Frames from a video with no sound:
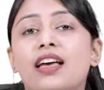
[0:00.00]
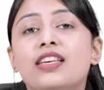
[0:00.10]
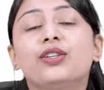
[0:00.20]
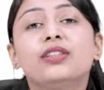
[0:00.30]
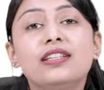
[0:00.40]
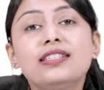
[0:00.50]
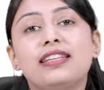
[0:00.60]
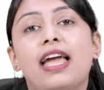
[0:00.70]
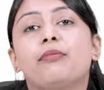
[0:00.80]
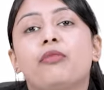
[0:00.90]
So this
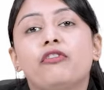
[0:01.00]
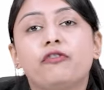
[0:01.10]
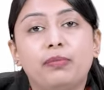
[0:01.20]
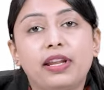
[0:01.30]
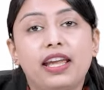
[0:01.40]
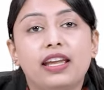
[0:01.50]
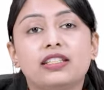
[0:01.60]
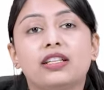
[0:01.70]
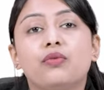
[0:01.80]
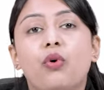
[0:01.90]
type of play,
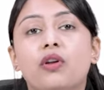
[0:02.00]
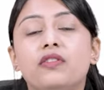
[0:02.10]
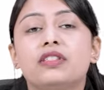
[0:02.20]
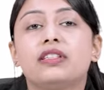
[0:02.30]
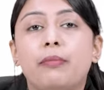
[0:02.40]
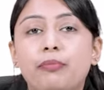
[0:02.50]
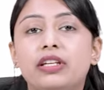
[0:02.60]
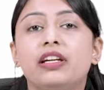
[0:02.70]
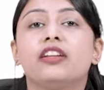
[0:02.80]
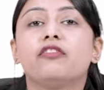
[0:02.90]
it involves
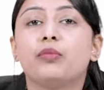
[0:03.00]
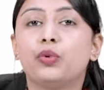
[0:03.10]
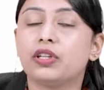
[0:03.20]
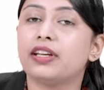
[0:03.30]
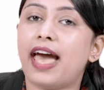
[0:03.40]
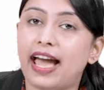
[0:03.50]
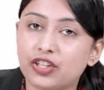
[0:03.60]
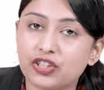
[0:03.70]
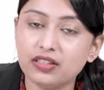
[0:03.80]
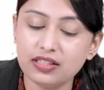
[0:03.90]
repetitive motor
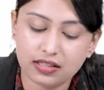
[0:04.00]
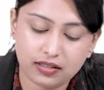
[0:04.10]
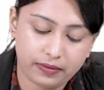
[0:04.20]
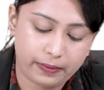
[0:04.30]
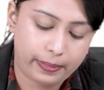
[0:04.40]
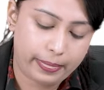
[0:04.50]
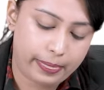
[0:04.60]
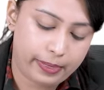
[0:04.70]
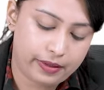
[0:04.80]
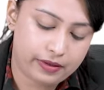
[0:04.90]
actions.
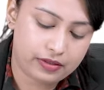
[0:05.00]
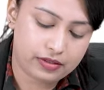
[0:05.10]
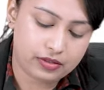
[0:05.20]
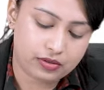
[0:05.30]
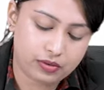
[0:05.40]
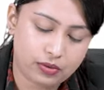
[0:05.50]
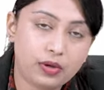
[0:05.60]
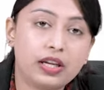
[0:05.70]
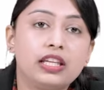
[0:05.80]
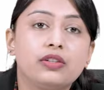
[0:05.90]

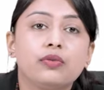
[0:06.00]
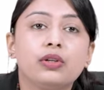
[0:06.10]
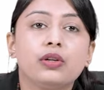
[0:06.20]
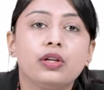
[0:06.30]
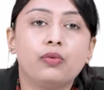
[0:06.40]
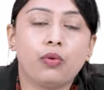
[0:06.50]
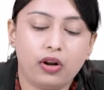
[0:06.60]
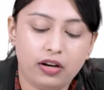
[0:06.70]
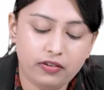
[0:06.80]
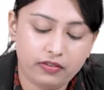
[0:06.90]
So it would
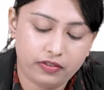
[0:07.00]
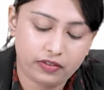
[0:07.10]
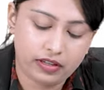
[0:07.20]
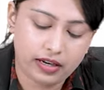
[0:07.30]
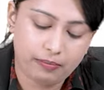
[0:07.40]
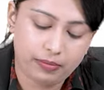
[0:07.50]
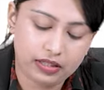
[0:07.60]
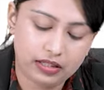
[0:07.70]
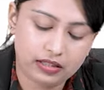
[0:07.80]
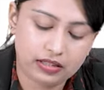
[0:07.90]
involve
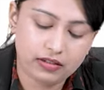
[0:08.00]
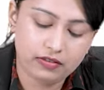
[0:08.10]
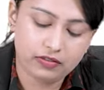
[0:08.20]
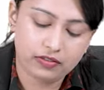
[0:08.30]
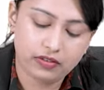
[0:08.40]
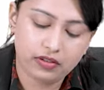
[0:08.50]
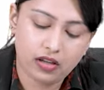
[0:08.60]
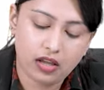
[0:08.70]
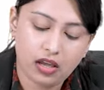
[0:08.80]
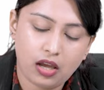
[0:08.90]
repetitive
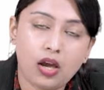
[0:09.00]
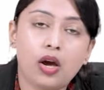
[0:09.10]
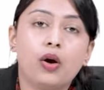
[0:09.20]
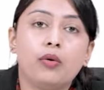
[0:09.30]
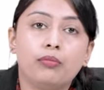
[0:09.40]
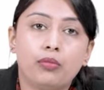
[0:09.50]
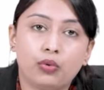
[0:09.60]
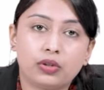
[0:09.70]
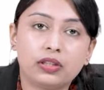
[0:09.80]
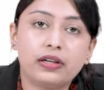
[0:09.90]

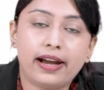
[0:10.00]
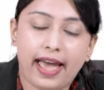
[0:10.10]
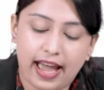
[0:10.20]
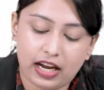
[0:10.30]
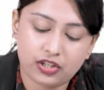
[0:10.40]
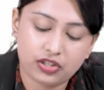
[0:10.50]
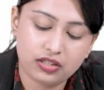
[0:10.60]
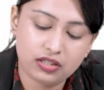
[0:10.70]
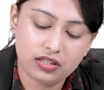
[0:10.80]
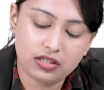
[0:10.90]
motor
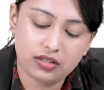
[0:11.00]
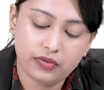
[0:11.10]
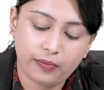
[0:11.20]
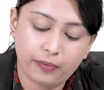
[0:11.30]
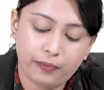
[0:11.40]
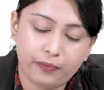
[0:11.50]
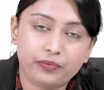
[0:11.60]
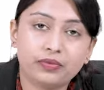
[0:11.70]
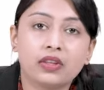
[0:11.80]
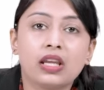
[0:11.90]
actions
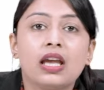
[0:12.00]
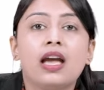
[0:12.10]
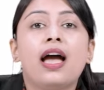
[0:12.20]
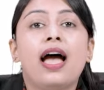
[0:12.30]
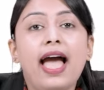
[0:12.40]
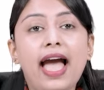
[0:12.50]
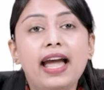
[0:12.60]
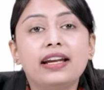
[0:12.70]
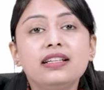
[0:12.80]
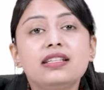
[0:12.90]

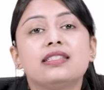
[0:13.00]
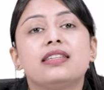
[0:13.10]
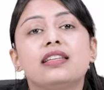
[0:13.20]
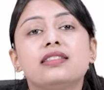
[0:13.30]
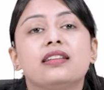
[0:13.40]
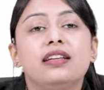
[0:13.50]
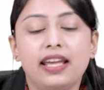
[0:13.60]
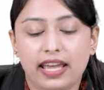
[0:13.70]
and sensory